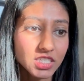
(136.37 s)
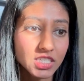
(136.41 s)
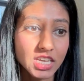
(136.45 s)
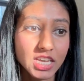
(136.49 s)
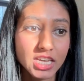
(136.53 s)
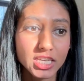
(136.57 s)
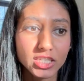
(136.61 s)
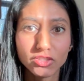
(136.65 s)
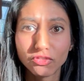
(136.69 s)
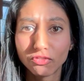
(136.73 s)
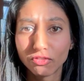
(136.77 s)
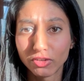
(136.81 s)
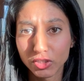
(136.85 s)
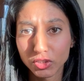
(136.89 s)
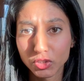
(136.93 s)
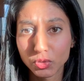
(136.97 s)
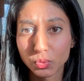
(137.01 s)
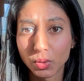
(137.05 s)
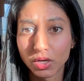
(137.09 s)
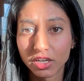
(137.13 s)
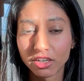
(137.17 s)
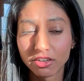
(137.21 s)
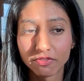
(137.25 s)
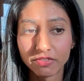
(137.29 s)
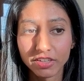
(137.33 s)
his first
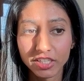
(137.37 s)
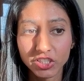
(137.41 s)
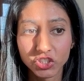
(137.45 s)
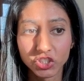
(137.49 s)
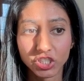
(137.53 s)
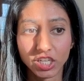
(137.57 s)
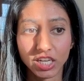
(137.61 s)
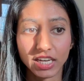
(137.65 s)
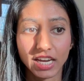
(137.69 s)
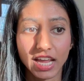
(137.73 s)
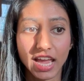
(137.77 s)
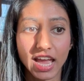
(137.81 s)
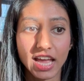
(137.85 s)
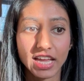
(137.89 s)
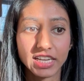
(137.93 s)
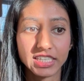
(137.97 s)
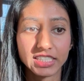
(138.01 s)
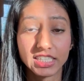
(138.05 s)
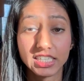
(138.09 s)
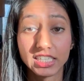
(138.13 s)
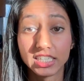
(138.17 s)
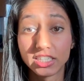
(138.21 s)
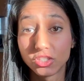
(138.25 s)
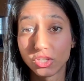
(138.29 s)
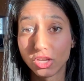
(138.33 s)
work of fiction, and
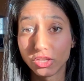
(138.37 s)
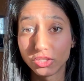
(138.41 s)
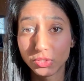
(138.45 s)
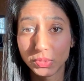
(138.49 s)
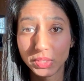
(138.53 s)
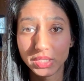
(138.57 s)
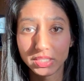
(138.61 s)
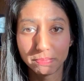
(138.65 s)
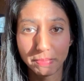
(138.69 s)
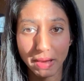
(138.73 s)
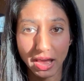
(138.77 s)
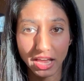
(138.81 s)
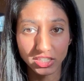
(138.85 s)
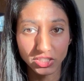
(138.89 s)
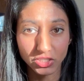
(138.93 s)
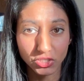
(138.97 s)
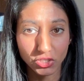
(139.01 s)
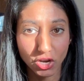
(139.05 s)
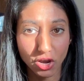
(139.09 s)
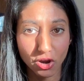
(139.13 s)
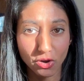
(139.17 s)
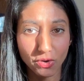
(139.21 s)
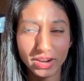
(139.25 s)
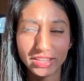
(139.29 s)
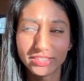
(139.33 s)
it is also his best
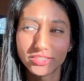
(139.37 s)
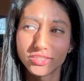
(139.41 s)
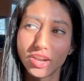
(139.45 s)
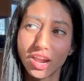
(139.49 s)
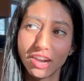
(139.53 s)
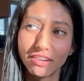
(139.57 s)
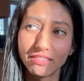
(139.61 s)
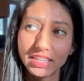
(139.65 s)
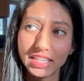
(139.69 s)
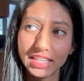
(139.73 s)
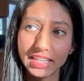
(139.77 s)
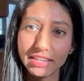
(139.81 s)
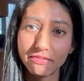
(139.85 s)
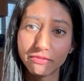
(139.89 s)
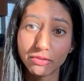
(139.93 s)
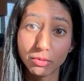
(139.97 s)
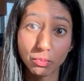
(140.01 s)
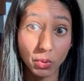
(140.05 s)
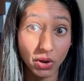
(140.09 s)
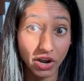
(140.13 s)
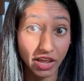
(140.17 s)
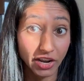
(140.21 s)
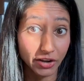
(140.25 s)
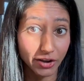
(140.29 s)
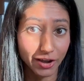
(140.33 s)
known. It's not really, from
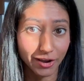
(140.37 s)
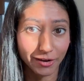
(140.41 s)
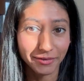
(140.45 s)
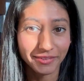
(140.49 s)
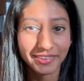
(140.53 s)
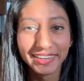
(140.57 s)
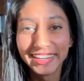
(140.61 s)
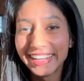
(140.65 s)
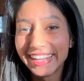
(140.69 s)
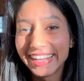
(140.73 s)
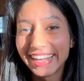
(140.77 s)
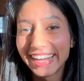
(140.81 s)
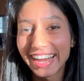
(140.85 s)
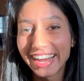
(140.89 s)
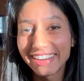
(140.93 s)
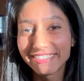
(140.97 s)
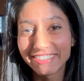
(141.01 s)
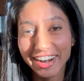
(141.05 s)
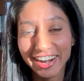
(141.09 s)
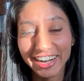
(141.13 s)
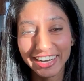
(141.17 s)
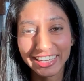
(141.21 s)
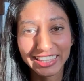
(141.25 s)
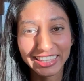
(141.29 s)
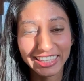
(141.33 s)
what I know, a
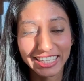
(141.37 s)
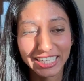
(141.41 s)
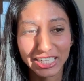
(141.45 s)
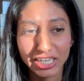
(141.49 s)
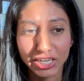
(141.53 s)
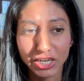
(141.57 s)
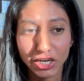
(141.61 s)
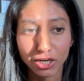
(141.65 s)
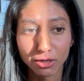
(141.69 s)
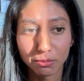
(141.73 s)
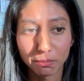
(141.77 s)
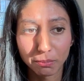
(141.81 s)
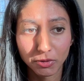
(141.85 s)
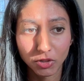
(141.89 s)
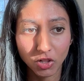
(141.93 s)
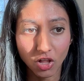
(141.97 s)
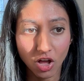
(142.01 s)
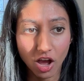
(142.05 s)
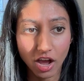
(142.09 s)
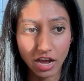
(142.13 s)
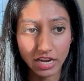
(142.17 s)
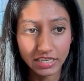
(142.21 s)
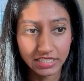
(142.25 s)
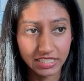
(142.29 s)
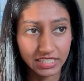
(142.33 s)
very linear
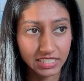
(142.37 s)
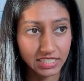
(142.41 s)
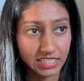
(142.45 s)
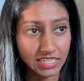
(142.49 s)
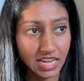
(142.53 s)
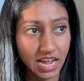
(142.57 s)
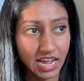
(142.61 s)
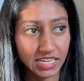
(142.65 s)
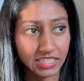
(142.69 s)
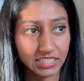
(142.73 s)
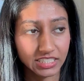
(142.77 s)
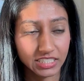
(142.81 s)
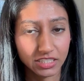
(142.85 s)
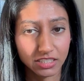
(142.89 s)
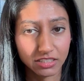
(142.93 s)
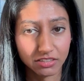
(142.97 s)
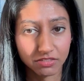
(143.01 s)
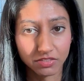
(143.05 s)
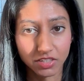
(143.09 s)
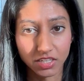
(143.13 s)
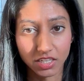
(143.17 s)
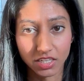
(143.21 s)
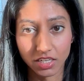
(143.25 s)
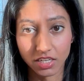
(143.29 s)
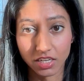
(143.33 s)
plot. It's kind of
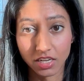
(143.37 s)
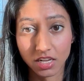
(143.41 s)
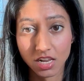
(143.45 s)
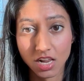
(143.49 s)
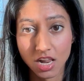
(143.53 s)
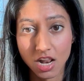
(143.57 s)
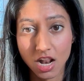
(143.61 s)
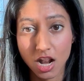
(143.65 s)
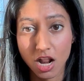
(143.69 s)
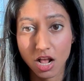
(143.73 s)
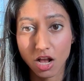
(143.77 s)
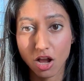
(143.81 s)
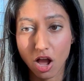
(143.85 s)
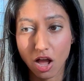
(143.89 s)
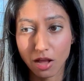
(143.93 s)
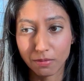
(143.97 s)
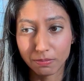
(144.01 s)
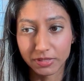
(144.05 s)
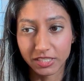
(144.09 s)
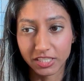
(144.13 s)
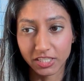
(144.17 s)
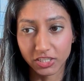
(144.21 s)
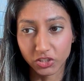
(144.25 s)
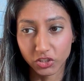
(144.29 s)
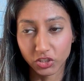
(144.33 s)
a
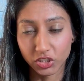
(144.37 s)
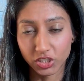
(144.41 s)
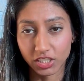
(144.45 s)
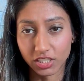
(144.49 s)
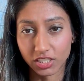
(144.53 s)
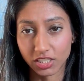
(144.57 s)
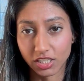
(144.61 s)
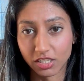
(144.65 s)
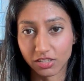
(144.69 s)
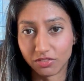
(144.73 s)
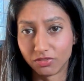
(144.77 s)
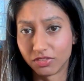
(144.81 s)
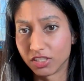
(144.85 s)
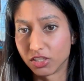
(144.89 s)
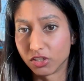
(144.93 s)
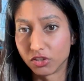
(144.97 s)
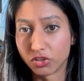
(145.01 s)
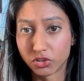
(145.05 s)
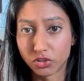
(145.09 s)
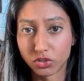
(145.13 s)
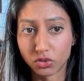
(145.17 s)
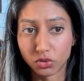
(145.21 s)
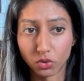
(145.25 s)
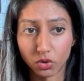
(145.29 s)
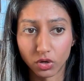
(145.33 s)
composition of little
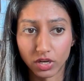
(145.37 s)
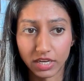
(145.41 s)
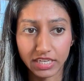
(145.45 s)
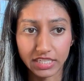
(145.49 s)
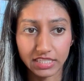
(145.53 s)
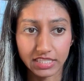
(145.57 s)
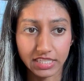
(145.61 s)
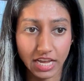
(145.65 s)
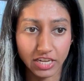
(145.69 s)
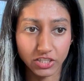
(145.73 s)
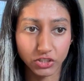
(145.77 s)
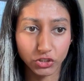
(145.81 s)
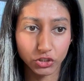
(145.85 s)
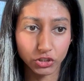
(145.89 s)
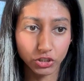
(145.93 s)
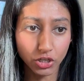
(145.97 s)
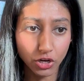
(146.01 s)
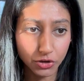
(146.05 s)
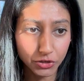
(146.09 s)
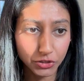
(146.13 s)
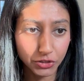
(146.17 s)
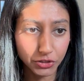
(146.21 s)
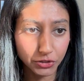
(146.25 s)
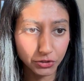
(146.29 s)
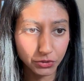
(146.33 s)
stories that show
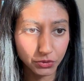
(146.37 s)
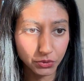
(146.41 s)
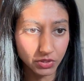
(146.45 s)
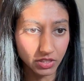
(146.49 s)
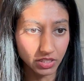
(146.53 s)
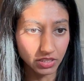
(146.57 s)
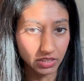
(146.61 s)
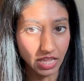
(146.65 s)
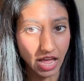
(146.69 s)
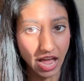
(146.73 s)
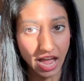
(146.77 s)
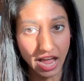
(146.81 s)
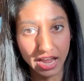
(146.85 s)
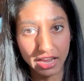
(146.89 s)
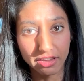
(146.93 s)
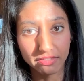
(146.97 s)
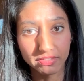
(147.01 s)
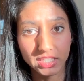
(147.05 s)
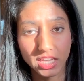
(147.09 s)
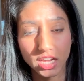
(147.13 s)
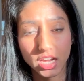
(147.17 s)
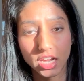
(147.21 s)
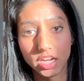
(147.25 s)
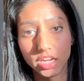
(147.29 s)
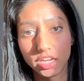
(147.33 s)
you the lives
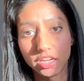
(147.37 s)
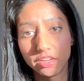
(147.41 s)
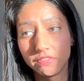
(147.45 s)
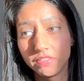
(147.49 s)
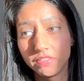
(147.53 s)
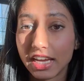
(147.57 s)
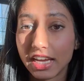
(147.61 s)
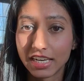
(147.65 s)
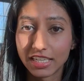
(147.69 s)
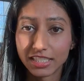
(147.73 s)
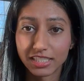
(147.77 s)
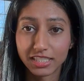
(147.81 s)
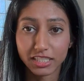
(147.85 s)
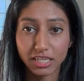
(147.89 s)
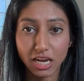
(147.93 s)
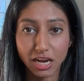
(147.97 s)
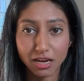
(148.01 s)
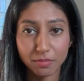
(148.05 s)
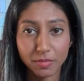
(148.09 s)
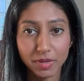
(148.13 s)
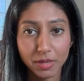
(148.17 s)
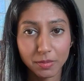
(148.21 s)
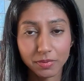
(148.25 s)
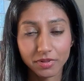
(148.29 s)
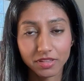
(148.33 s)
of, is young
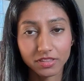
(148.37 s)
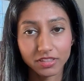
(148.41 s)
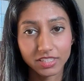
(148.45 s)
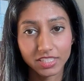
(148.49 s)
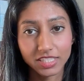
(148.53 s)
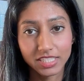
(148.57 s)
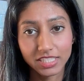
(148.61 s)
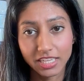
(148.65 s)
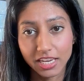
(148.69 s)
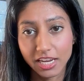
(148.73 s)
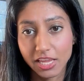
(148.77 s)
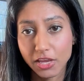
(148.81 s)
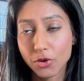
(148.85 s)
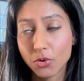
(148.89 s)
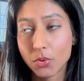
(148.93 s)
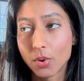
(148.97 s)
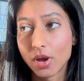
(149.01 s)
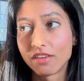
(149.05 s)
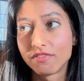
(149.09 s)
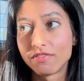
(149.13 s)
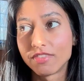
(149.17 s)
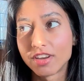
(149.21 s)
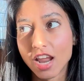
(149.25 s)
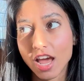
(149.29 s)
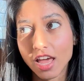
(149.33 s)
people in the city who
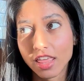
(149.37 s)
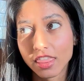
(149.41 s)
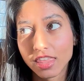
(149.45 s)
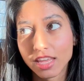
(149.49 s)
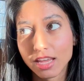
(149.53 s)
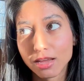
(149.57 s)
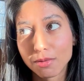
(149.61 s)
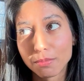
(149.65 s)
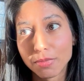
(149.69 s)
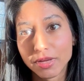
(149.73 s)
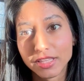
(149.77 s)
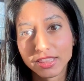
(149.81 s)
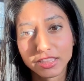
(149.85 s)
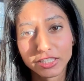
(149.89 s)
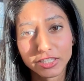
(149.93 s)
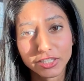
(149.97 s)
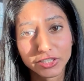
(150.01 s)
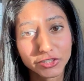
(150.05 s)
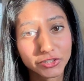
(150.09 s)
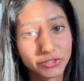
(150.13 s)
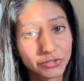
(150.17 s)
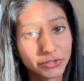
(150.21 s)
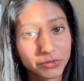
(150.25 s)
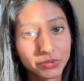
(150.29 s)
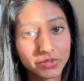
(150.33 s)
have nothing but their
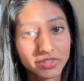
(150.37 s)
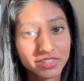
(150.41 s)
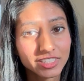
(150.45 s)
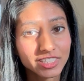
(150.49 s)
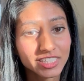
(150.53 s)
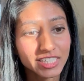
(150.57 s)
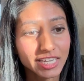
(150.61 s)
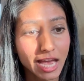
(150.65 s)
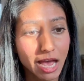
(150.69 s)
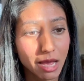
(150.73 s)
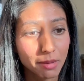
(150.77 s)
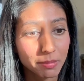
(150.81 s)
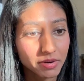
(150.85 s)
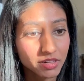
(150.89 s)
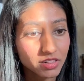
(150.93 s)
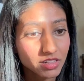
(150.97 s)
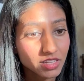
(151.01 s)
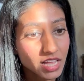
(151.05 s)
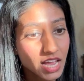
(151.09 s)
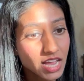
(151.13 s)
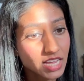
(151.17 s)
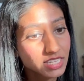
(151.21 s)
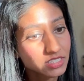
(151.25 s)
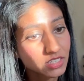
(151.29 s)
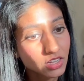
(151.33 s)
youth to
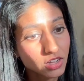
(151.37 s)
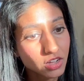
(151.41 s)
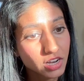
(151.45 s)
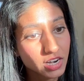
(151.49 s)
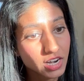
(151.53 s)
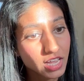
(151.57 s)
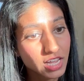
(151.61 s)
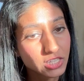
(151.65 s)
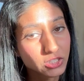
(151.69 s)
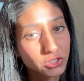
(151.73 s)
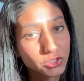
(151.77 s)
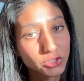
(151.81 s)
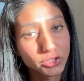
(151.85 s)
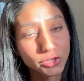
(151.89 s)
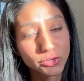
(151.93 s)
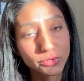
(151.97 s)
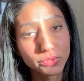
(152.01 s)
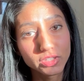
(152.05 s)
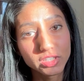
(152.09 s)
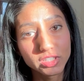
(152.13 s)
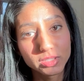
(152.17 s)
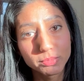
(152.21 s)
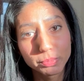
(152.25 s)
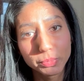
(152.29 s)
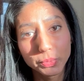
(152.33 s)
capitalize on, and so
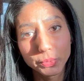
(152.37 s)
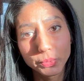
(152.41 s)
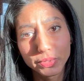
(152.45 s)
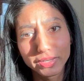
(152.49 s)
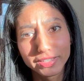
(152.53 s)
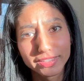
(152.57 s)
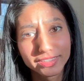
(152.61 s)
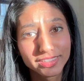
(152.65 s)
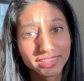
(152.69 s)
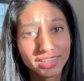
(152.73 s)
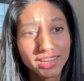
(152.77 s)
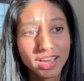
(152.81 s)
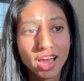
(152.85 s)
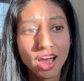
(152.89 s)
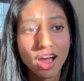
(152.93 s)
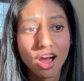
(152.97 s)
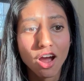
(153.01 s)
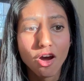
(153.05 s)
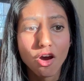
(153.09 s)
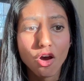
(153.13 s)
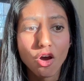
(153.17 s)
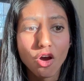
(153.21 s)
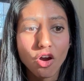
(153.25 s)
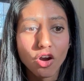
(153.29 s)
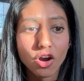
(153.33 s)
these boys
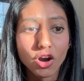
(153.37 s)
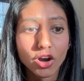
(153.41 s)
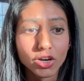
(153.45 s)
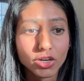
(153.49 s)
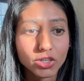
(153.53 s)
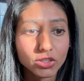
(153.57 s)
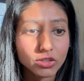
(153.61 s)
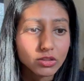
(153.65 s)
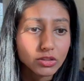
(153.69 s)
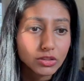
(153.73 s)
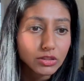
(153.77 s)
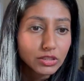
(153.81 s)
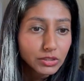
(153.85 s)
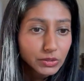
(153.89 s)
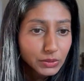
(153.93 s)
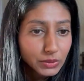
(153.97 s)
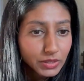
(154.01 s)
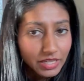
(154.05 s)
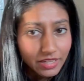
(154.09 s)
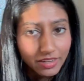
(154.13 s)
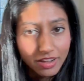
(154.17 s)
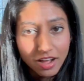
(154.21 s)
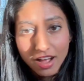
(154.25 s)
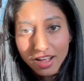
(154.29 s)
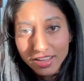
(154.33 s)
are
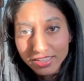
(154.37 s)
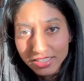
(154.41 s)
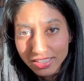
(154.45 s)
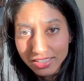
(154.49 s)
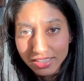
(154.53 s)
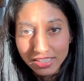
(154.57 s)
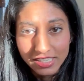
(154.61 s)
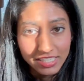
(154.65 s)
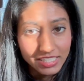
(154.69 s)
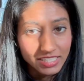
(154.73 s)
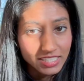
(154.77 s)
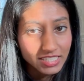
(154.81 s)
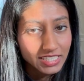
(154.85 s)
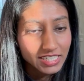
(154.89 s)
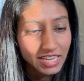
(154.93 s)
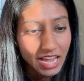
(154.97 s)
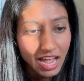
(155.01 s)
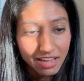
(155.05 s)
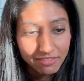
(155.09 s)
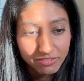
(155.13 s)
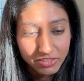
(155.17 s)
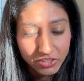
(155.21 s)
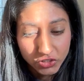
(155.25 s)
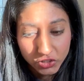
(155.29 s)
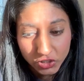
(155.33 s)
looting, hustling,
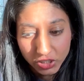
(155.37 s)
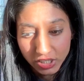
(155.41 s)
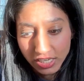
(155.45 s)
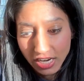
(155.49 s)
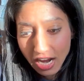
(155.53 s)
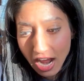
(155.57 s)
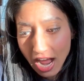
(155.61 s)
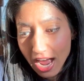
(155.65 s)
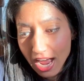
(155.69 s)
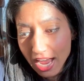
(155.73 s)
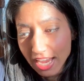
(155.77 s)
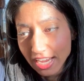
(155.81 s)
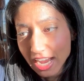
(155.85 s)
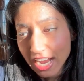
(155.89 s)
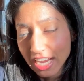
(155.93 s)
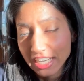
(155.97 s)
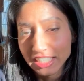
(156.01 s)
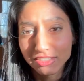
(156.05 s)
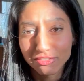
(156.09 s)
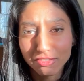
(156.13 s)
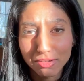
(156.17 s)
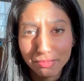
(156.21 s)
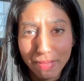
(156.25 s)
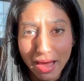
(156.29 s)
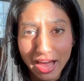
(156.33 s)
scavenging. I kind of
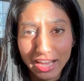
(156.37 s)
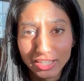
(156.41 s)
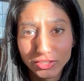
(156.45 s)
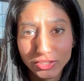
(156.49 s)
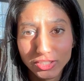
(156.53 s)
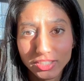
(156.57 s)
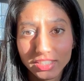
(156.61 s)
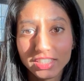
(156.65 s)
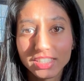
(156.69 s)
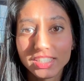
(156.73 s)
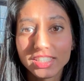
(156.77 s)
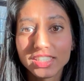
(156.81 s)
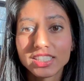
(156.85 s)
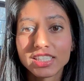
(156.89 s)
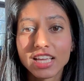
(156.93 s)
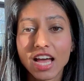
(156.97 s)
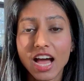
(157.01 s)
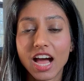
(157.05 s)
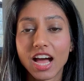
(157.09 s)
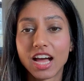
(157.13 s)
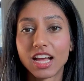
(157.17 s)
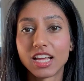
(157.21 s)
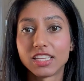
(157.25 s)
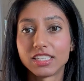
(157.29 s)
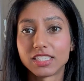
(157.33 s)
imagine this
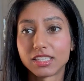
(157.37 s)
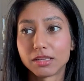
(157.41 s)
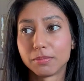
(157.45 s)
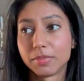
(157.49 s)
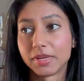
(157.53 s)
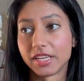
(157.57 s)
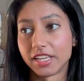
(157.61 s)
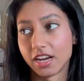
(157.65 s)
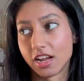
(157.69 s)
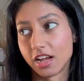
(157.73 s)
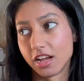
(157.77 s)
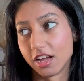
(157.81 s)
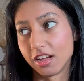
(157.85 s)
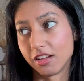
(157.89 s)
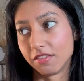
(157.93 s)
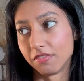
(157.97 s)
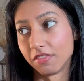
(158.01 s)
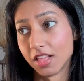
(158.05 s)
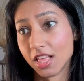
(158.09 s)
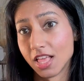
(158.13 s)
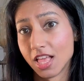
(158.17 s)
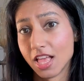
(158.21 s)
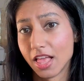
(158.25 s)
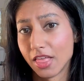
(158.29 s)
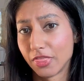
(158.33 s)
as a bit of
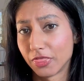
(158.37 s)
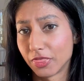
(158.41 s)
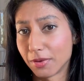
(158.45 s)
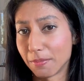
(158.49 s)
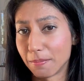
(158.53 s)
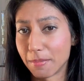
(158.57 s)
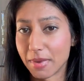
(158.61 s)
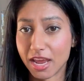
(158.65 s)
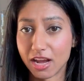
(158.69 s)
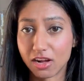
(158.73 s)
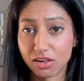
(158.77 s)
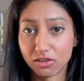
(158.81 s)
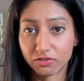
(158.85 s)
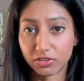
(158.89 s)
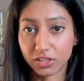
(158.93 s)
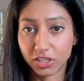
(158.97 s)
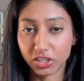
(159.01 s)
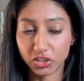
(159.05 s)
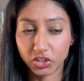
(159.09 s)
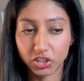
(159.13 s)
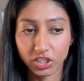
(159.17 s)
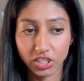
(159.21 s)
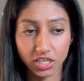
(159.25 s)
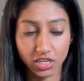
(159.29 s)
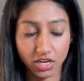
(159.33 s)
the male
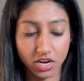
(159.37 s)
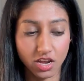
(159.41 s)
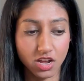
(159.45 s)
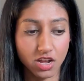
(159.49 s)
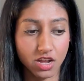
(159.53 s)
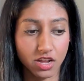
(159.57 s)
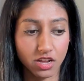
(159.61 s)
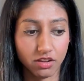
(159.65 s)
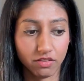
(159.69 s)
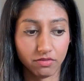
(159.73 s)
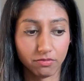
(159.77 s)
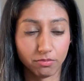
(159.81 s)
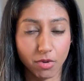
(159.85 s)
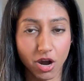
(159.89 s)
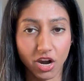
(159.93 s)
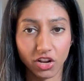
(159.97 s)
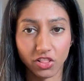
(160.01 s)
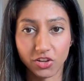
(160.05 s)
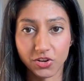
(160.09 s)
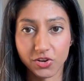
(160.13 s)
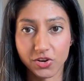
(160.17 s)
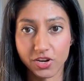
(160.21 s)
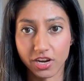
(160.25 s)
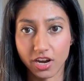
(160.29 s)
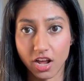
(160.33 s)
version of
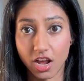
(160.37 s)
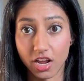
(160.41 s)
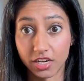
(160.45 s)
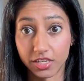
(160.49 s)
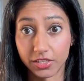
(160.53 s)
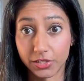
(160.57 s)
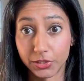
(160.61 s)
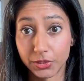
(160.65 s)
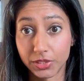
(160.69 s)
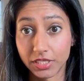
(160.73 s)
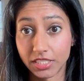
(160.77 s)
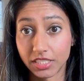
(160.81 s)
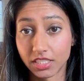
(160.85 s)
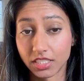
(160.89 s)
Marlo Granado's